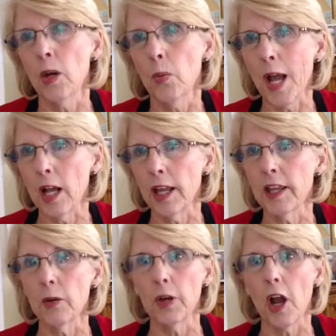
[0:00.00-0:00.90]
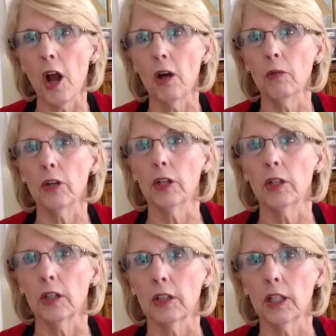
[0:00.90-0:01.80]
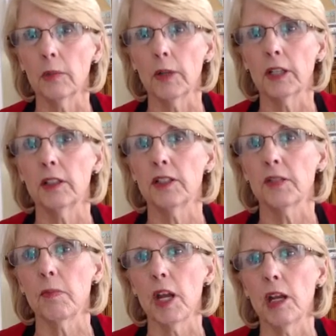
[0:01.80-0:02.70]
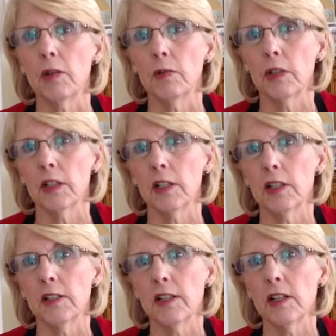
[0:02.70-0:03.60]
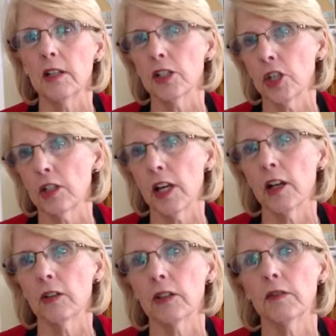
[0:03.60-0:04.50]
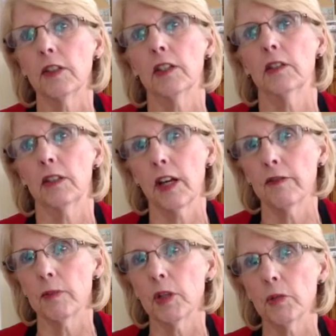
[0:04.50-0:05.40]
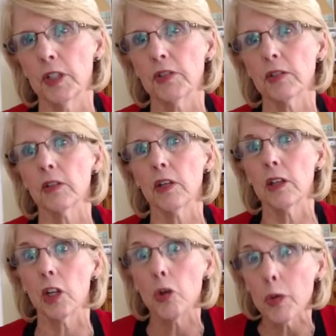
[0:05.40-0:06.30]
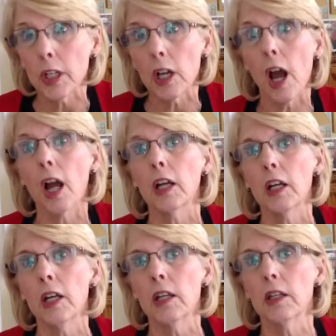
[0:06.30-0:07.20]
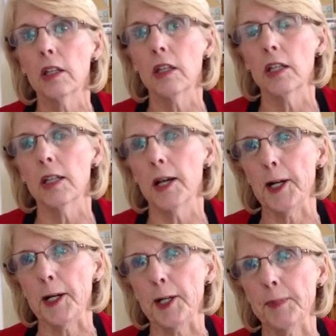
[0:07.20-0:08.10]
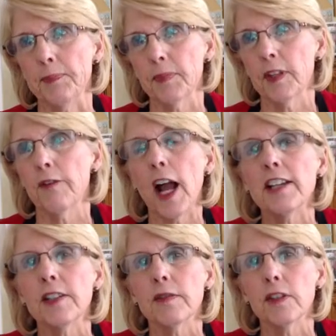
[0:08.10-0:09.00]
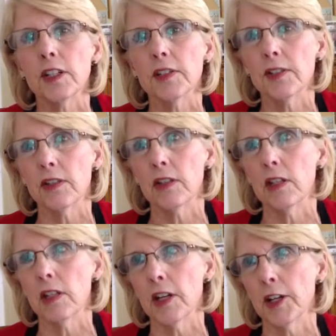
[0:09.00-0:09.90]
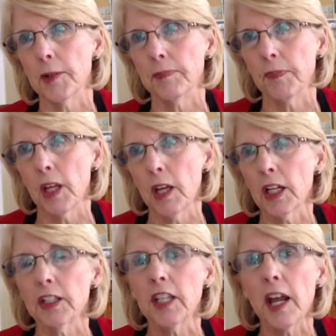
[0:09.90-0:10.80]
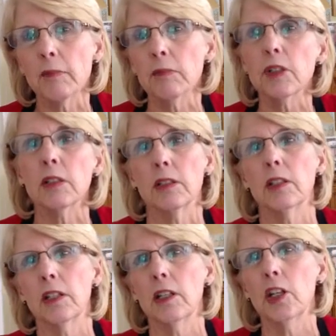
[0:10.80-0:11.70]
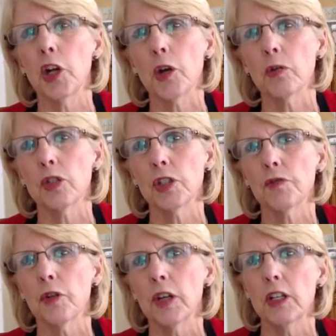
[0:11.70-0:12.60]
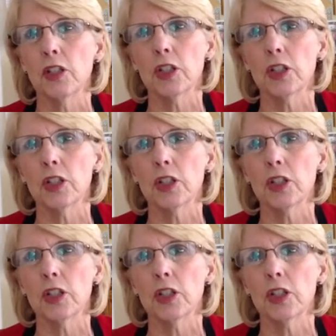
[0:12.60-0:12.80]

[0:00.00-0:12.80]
Well, I think we all were a little bit dismayed in seeing the shutdown of the government recently, the gridlock, the divisiveness, the contempt, just for each